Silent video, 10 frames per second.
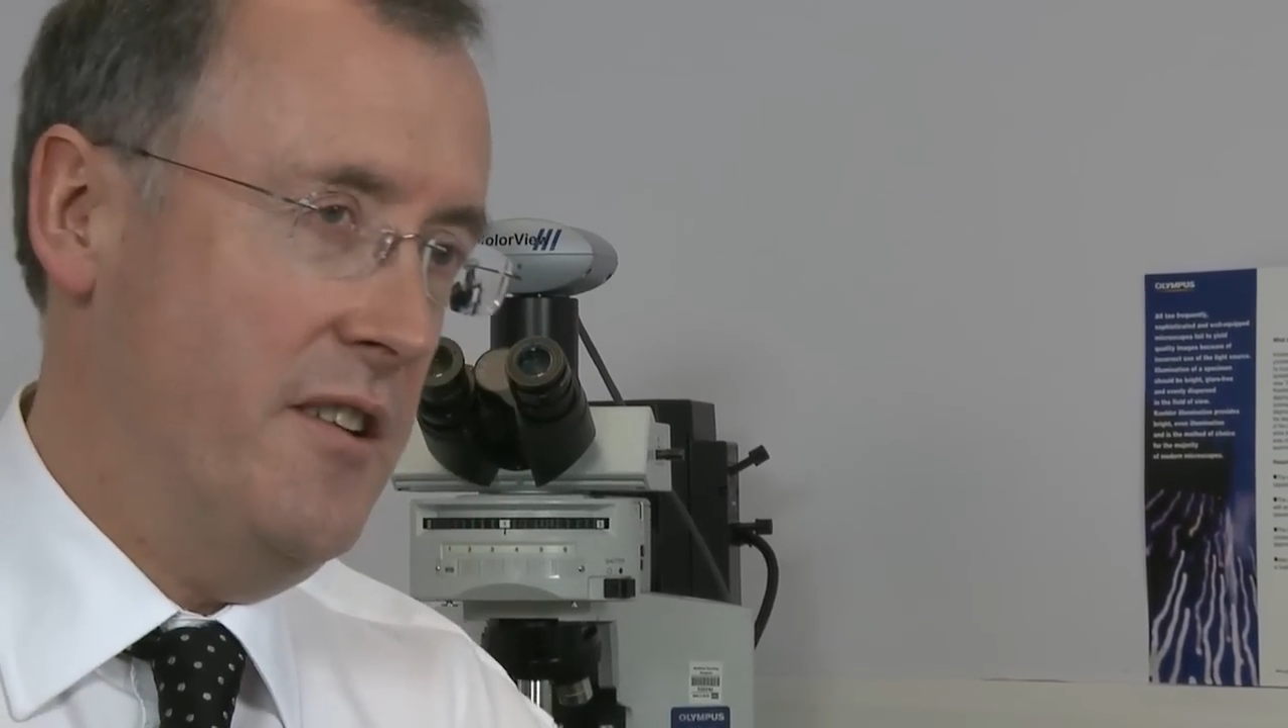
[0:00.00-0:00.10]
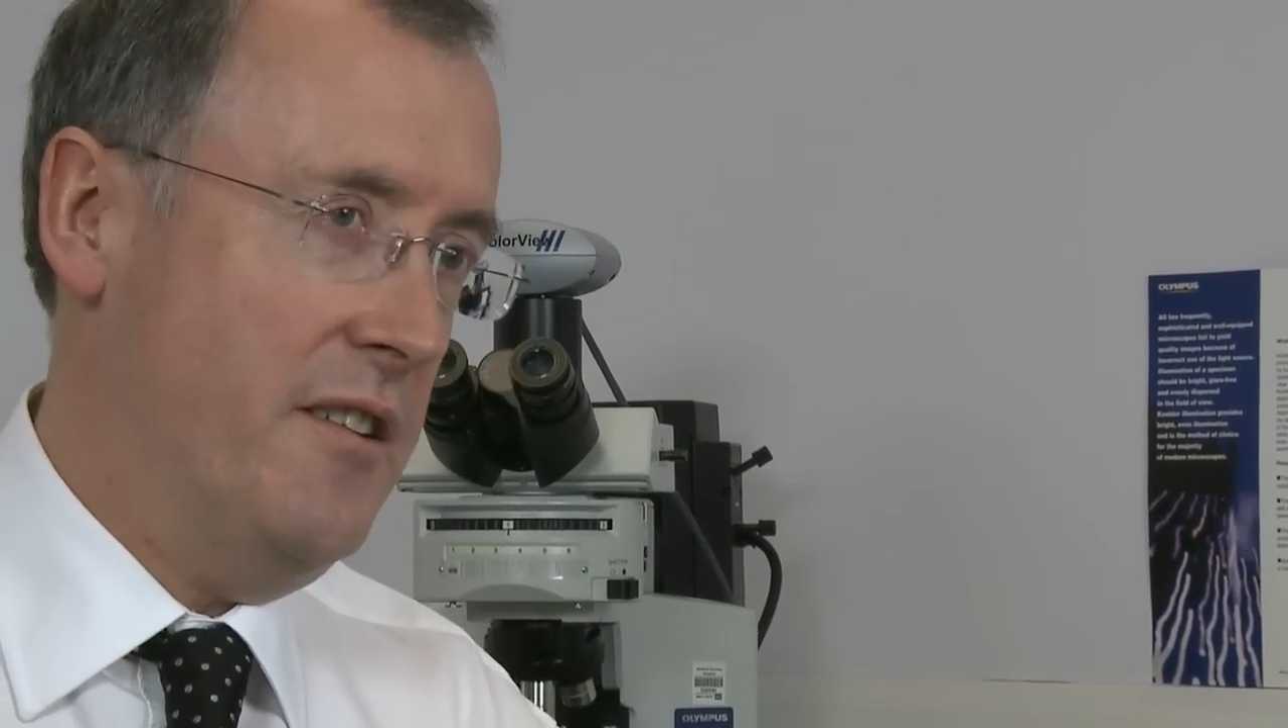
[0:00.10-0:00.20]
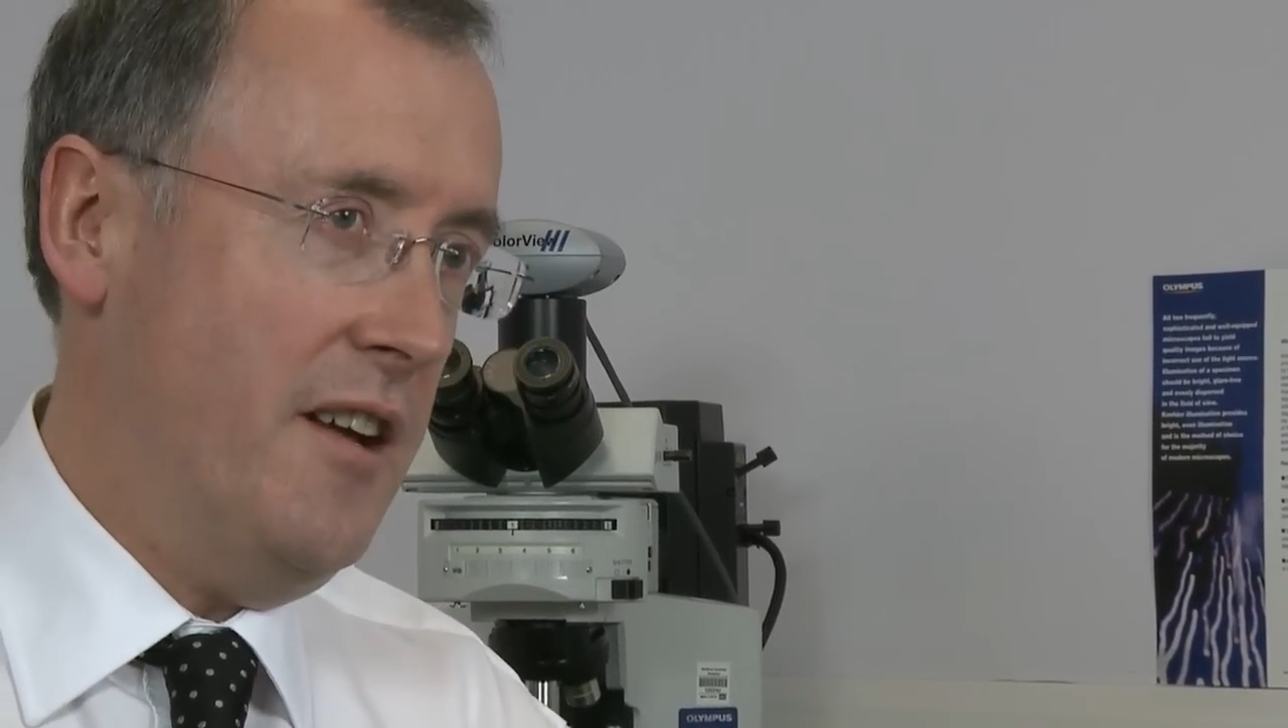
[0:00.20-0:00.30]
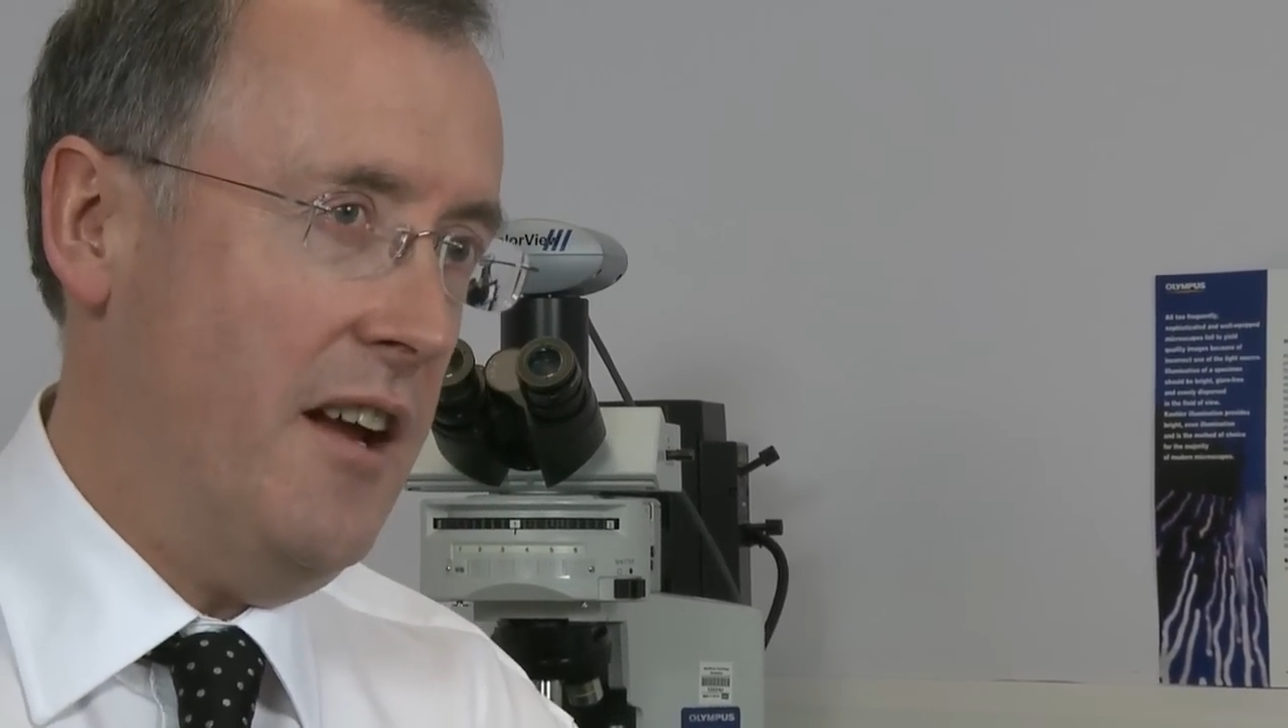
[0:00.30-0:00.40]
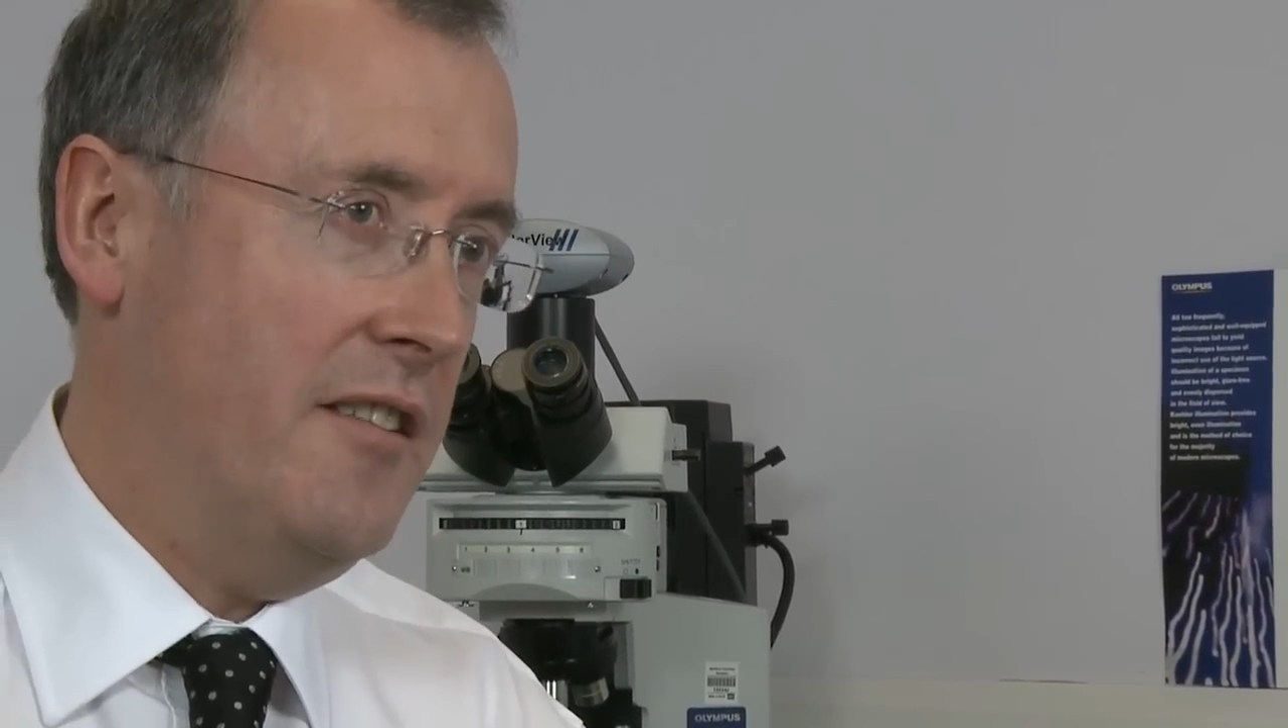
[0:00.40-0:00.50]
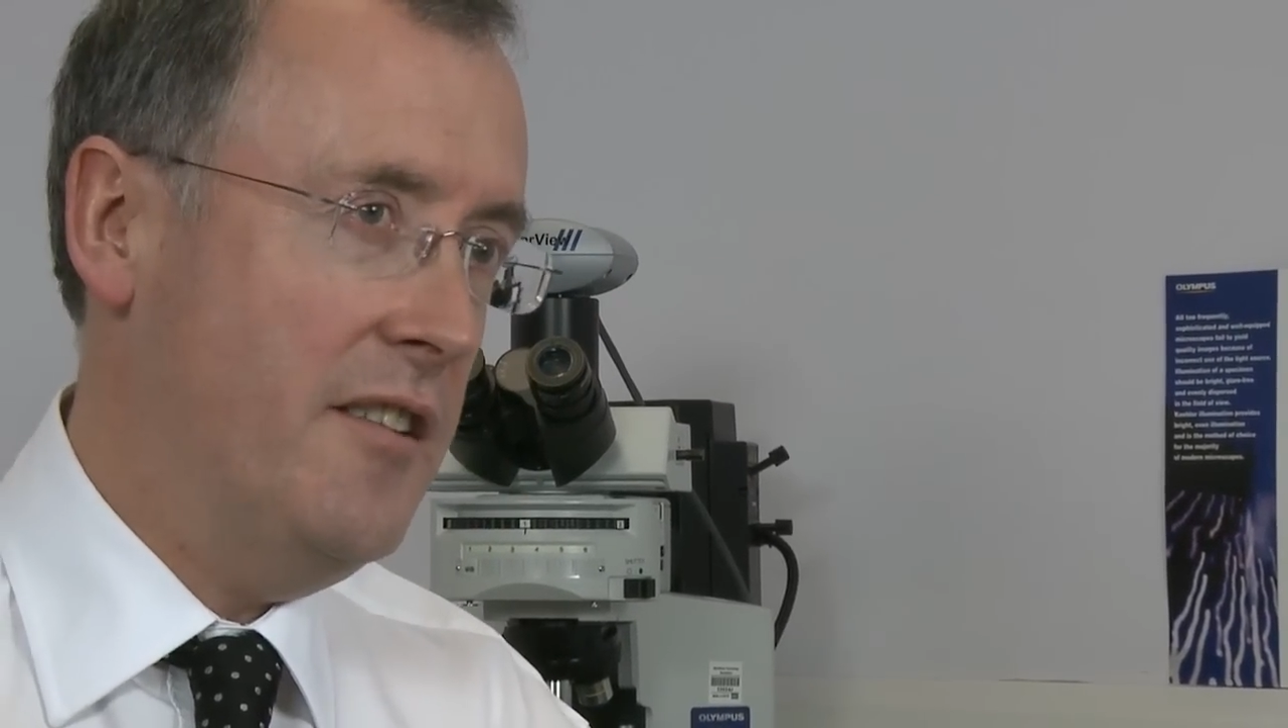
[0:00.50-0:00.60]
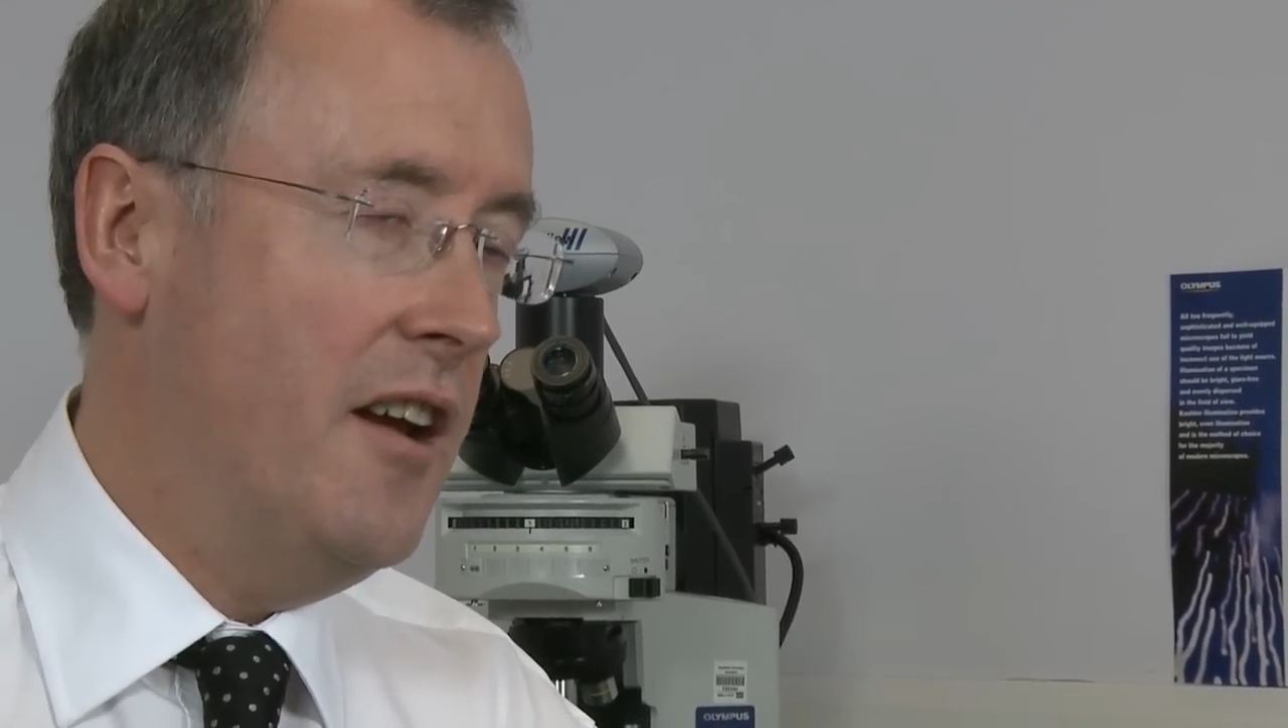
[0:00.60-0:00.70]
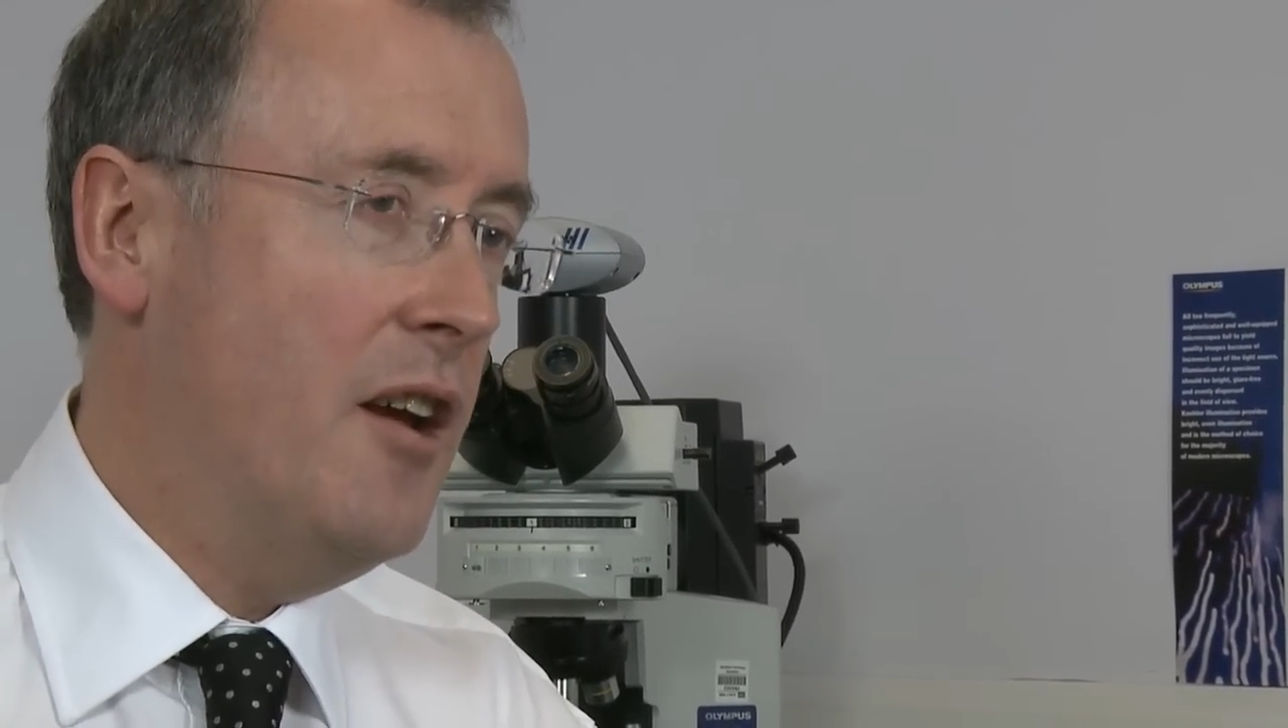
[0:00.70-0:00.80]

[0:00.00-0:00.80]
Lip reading: in a test